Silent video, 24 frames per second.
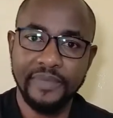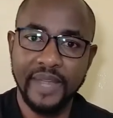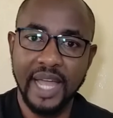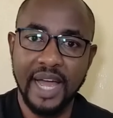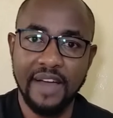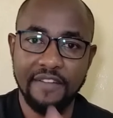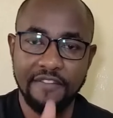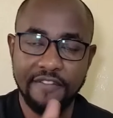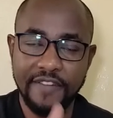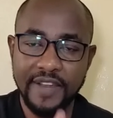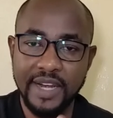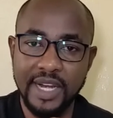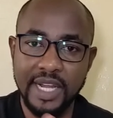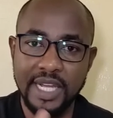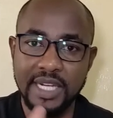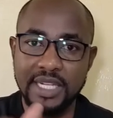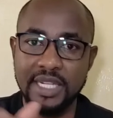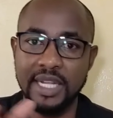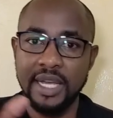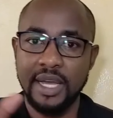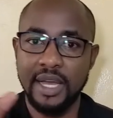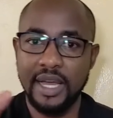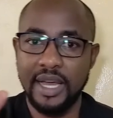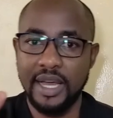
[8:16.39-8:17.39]

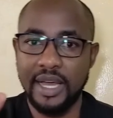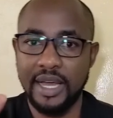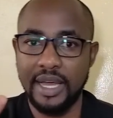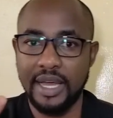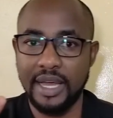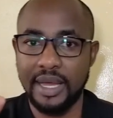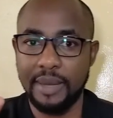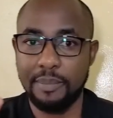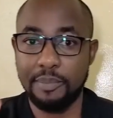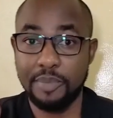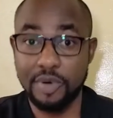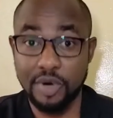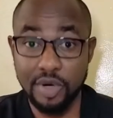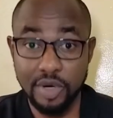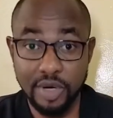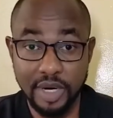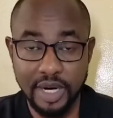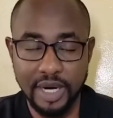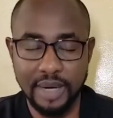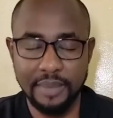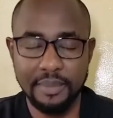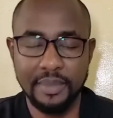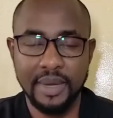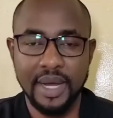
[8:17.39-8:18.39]
affiliate
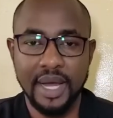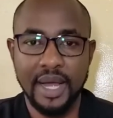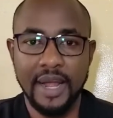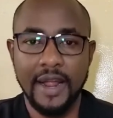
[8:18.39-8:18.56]
program.